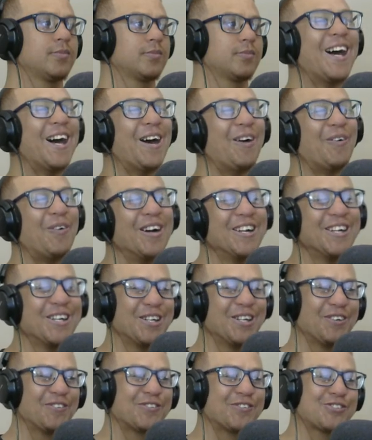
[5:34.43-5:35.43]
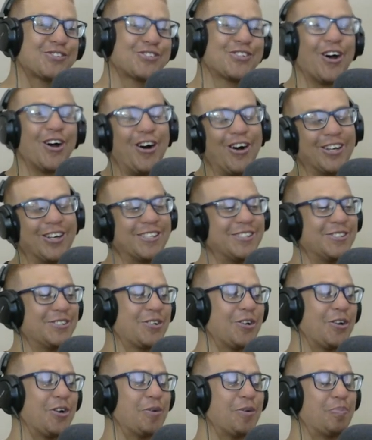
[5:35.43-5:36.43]
I wonder if Stark is
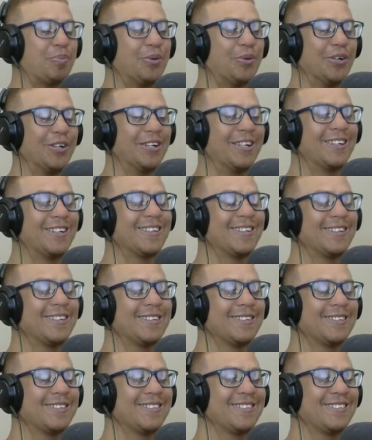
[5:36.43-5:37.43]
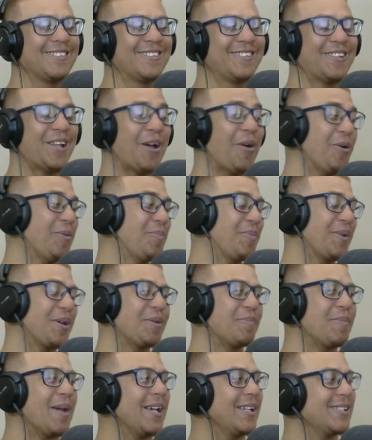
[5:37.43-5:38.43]
gonna pull it. That would be
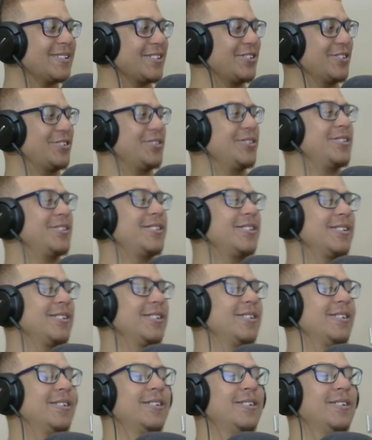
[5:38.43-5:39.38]
amazing to see.